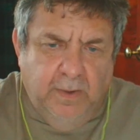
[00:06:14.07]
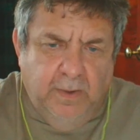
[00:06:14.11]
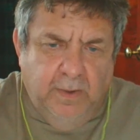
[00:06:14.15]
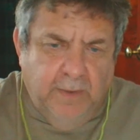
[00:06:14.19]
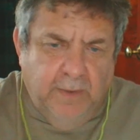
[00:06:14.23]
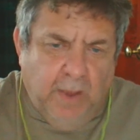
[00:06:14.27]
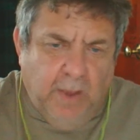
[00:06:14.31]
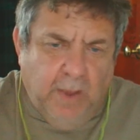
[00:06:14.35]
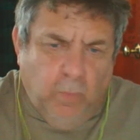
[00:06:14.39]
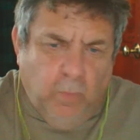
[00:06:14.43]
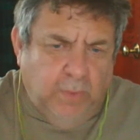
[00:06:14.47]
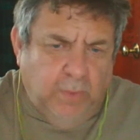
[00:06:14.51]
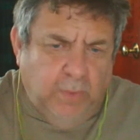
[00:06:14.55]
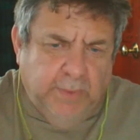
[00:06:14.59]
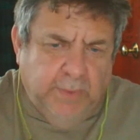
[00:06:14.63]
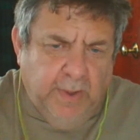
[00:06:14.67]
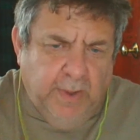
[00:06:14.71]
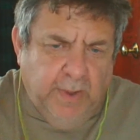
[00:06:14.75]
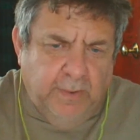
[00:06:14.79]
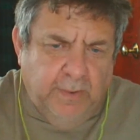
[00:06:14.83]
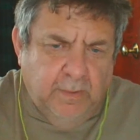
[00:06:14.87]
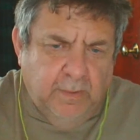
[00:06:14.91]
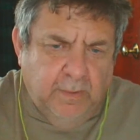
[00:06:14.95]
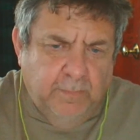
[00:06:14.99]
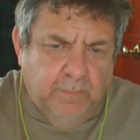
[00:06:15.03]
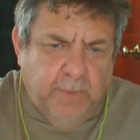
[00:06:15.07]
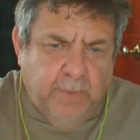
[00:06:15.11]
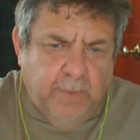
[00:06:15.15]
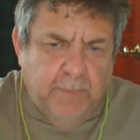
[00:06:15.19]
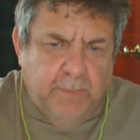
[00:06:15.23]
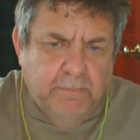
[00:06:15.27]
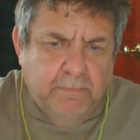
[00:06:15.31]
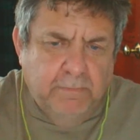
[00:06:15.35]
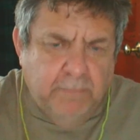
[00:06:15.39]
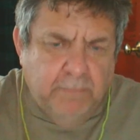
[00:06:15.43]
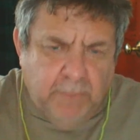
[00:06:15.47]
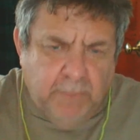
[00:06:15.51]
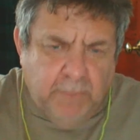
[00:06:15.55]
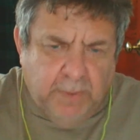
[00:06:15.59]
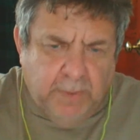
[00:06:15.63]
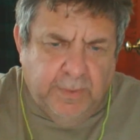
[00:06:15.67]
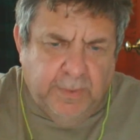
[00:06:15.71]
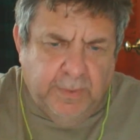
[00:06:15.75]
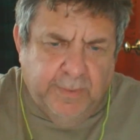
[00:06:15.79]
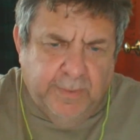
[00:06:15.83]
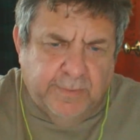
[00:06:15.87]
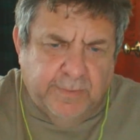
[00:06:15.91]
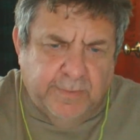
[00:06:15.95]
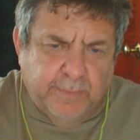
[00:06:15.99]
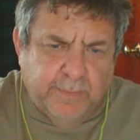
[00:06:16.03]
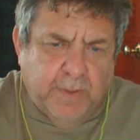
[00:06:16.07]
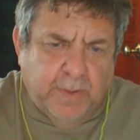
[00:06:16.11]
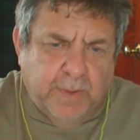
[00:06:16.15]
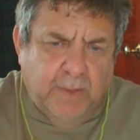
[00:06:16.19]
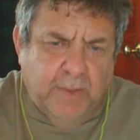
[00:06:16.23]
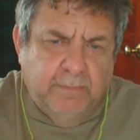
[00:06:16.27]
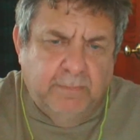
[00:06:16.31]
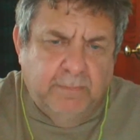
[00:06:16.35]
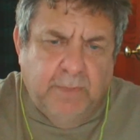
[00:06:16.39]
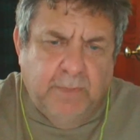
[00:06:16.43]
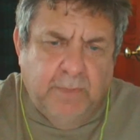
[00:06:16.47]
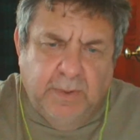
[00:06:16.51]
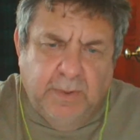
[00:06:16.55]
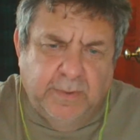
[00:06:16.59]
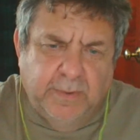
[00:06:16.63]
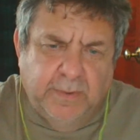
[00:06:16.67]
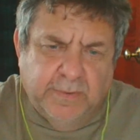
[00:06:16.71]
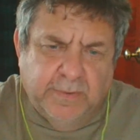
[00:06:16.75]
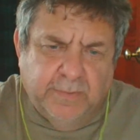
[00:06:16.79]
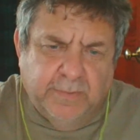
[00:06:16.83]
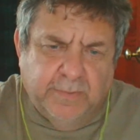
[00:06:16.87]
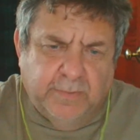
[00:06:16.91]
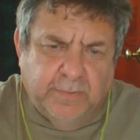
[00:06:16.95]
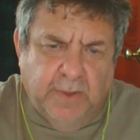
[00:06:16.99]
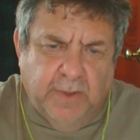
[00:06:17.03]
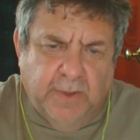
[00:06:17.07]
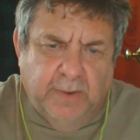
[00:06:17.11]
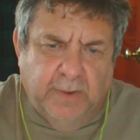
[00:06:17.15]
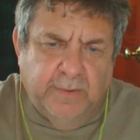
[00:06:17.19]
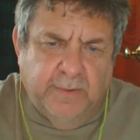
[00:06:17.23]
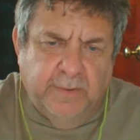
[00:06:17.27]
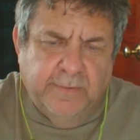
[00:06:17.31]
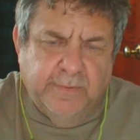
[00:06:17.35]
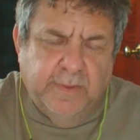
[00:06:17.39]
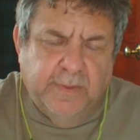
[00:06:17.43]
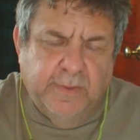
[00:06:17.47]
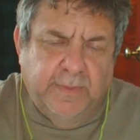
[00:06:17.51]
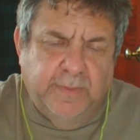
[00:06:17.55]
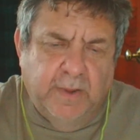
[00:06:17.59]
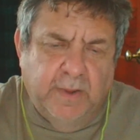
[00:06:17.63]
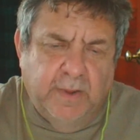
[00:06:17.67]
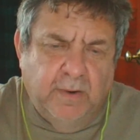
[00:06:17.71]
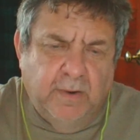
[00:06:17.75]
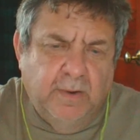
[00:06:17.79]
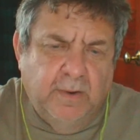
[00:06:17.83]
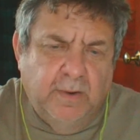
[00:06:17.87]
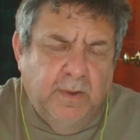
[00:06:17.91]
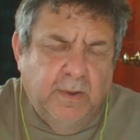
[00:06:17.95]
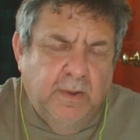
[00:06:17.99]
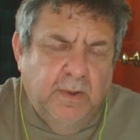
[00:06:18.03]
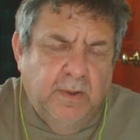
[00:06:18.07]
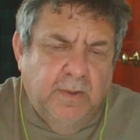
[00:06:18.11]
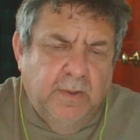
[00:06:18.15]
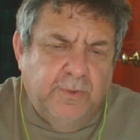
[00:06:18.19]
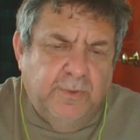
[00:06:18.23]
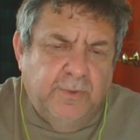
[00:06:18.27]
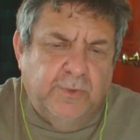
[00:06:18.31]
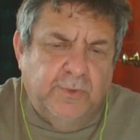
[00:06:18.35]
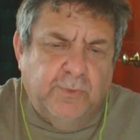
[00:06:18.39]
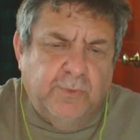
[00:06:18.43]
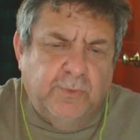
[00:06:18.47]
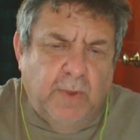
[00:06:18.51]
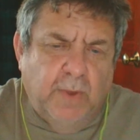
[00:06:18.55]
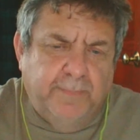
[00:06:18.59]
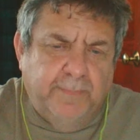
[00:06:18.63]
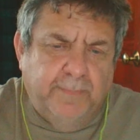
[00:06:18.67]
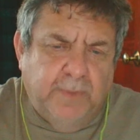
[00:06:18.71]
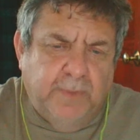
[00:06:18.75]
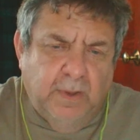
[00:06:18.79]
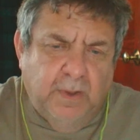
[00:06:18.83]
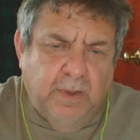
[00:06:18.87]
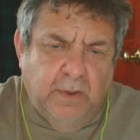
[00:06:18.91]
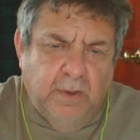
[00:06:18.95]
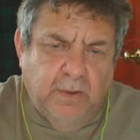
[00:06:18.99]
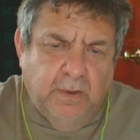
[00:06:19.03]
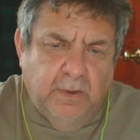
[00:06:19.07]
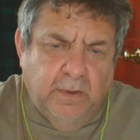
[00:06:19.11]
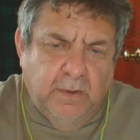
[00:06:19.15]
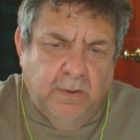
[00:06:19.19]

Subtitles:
Not one letter, but millions upon millions of letters, and they're disrupting